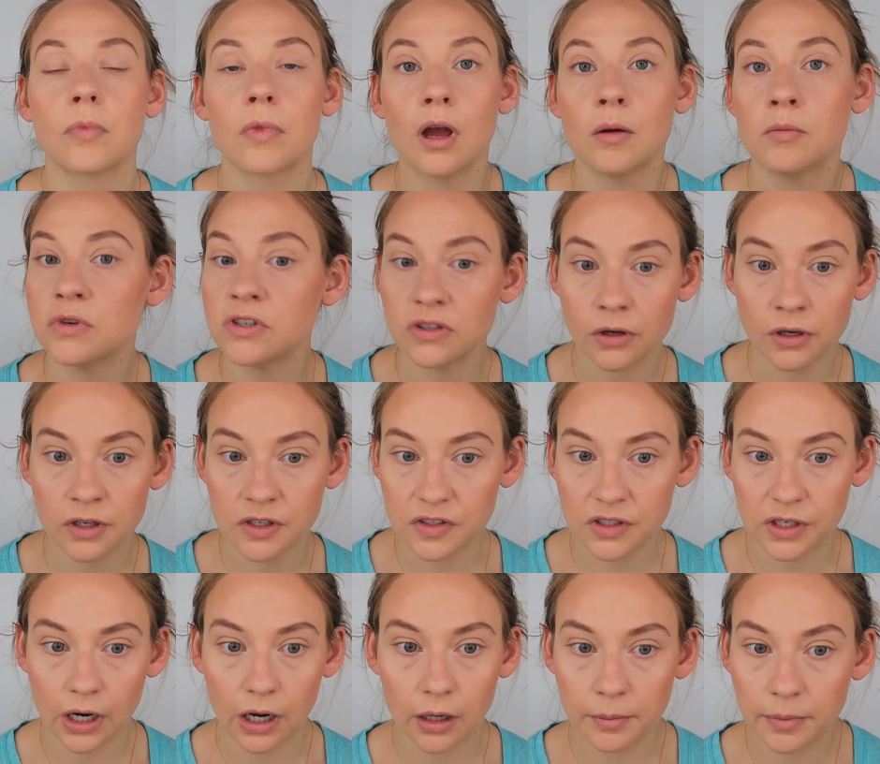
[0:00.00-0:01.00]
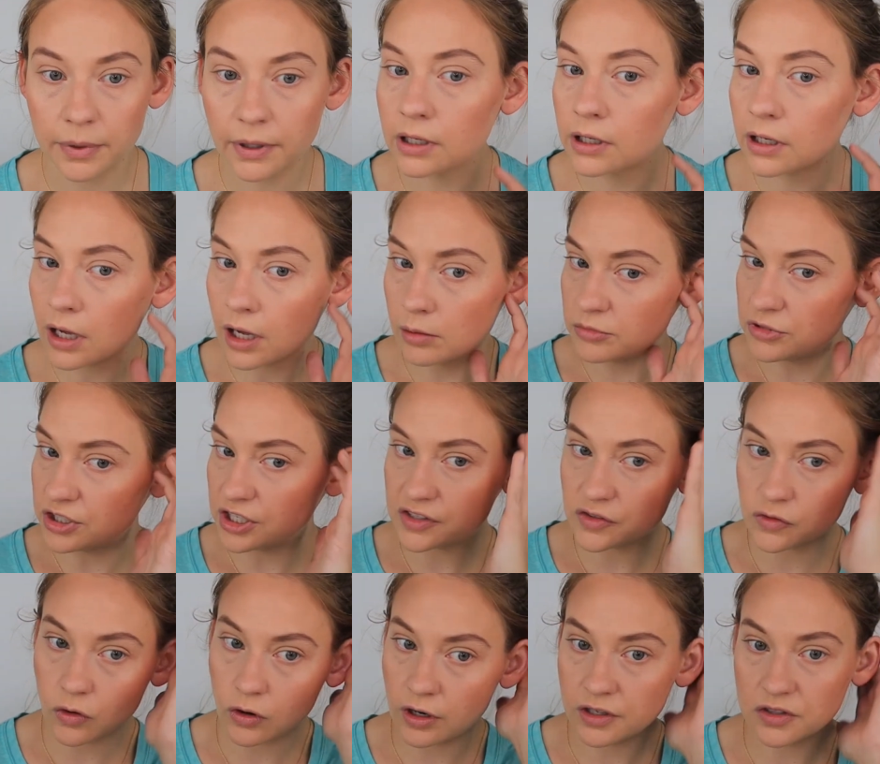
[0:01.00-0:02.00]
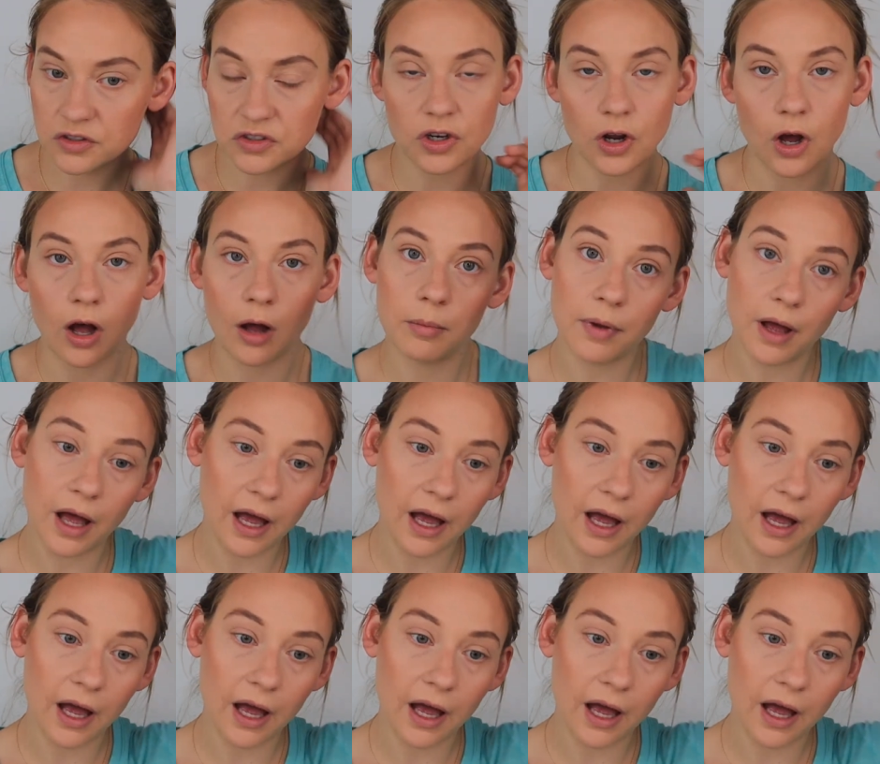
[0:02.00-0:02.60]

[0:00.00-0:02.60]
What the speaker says: I'm just gonna stop. Just gonna stop.